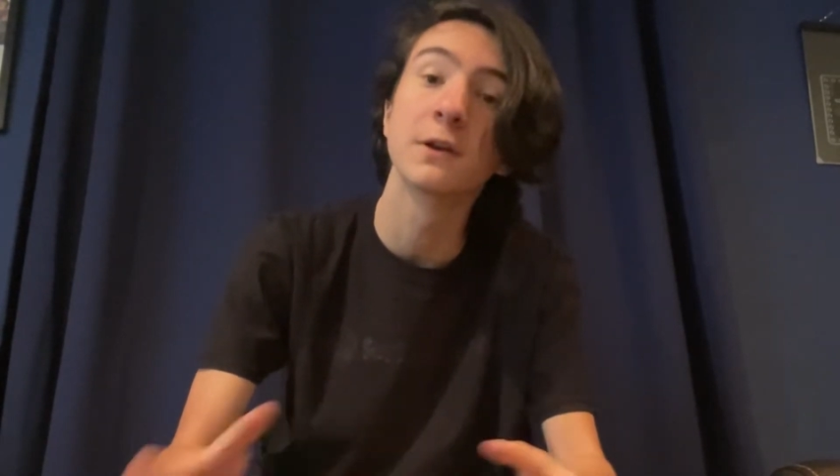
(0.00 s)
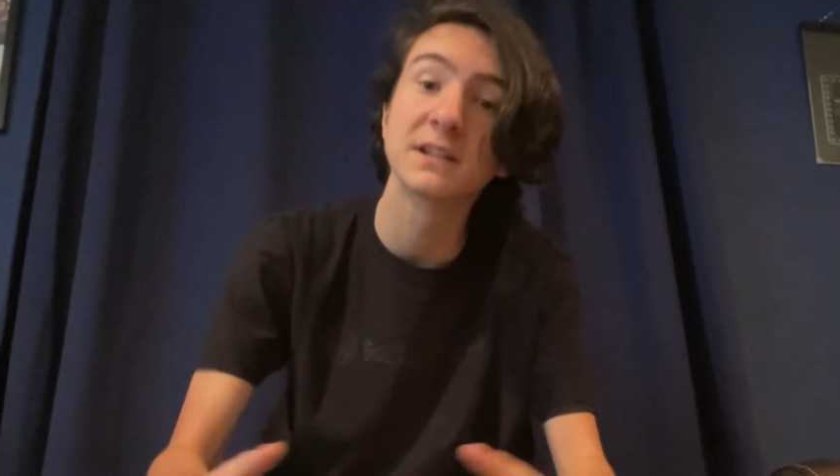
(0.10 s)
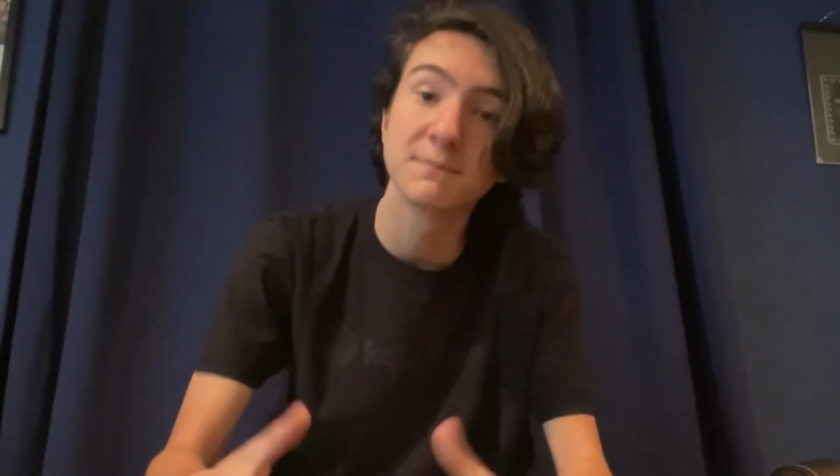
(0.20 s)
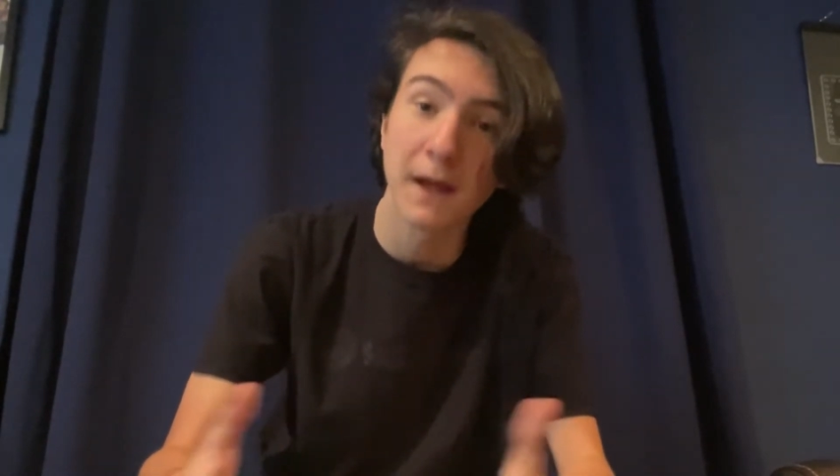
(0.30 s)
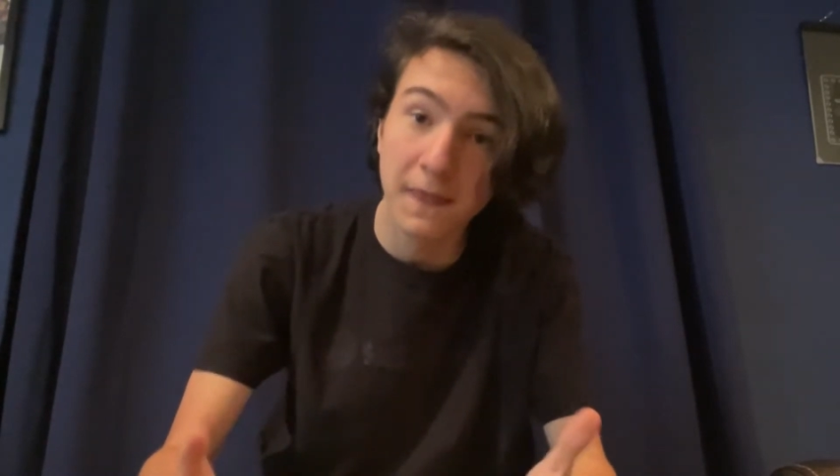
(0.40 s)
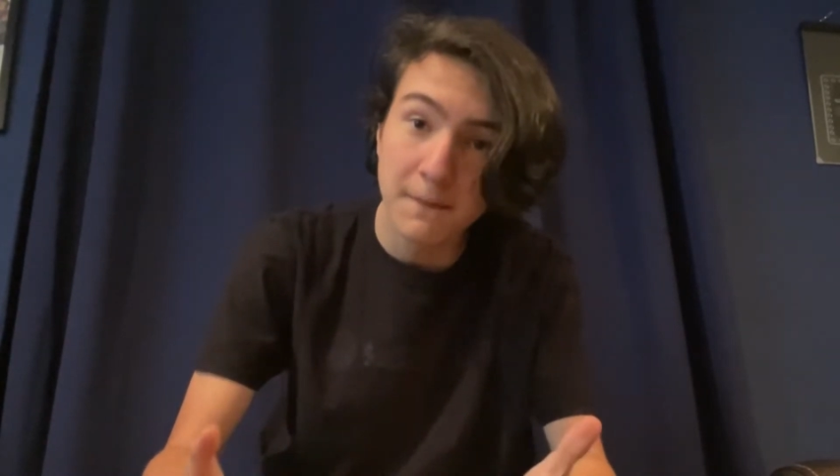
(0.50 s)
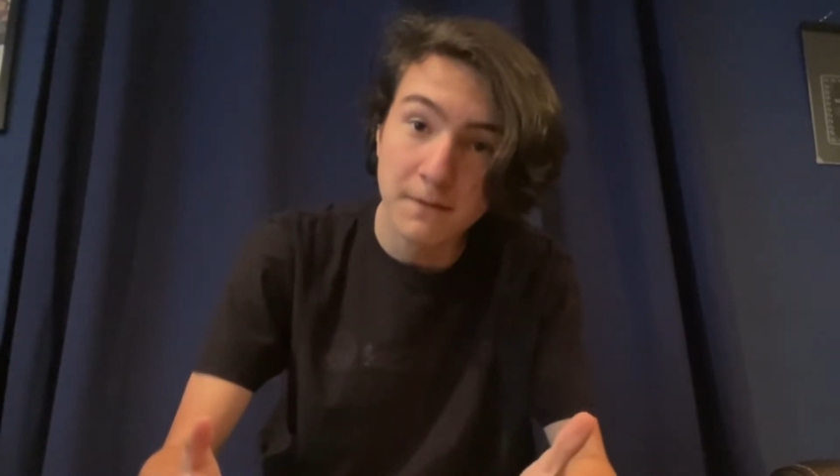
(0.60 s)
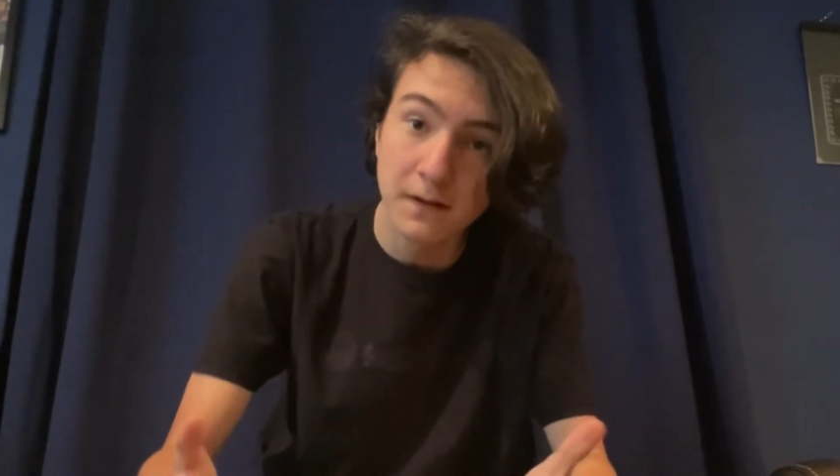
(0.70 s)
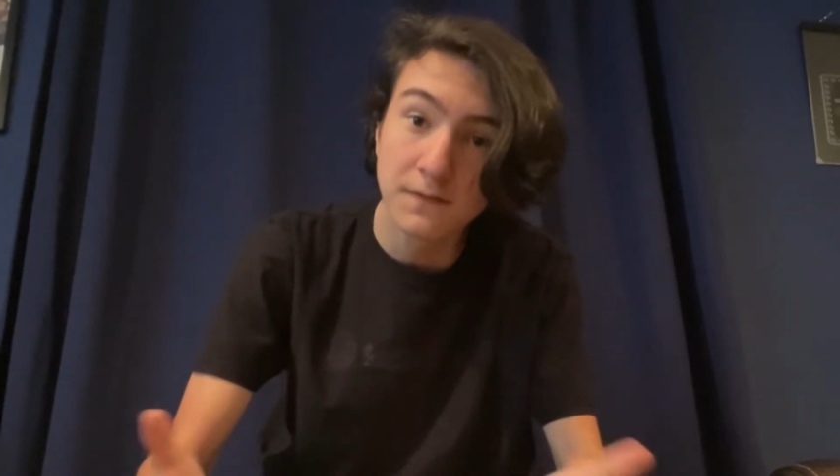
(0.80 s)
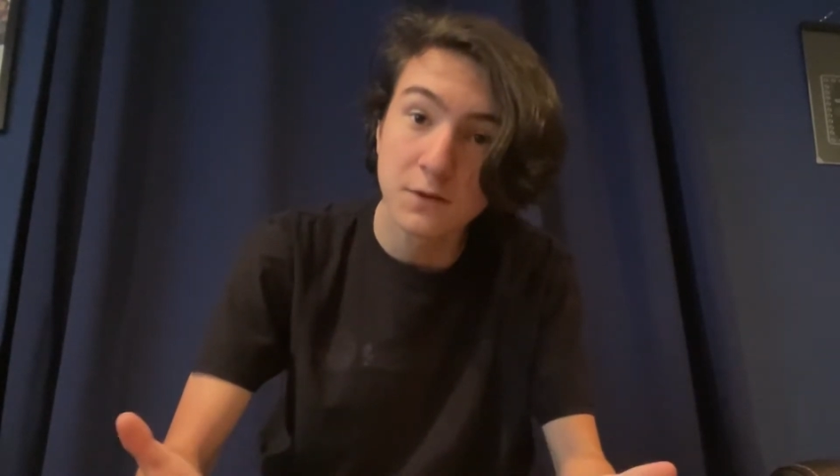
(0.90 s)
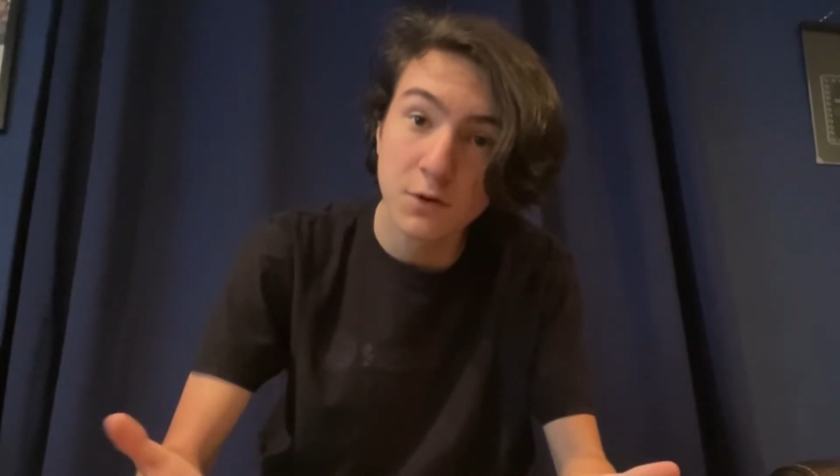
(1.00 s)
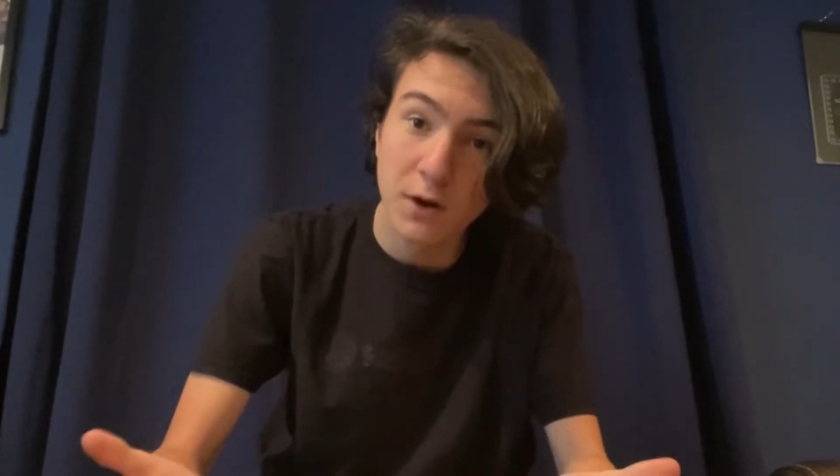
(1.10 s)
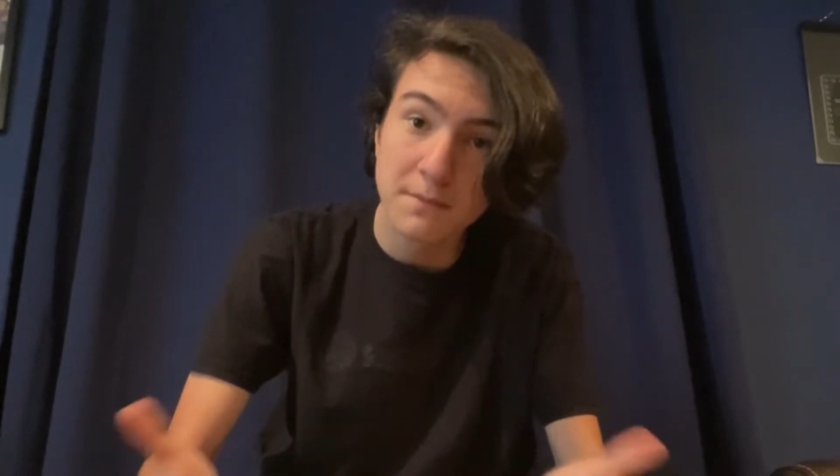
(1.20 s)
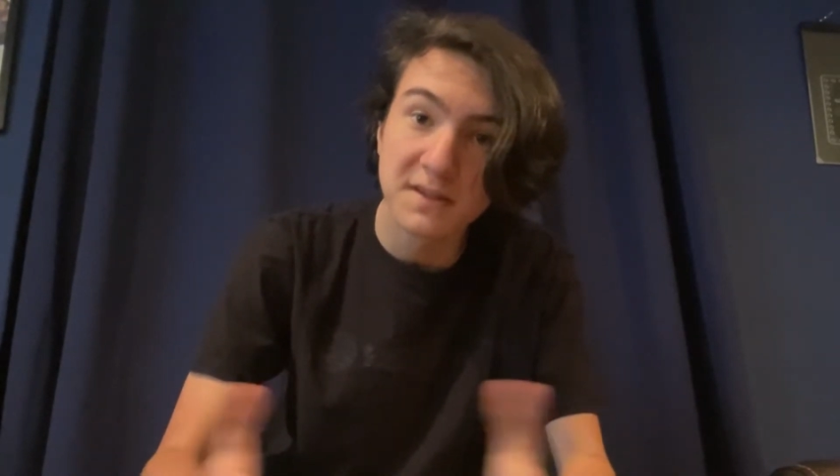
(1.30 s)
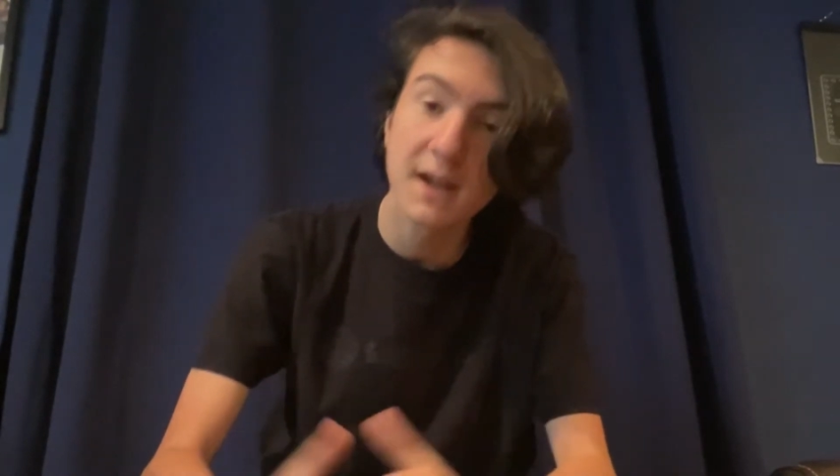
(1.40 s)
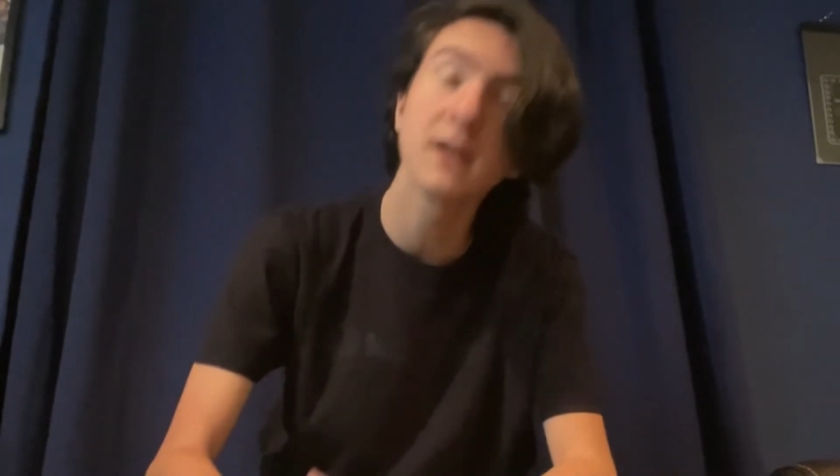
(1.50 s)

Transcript: expand them, if you know what I'm saying.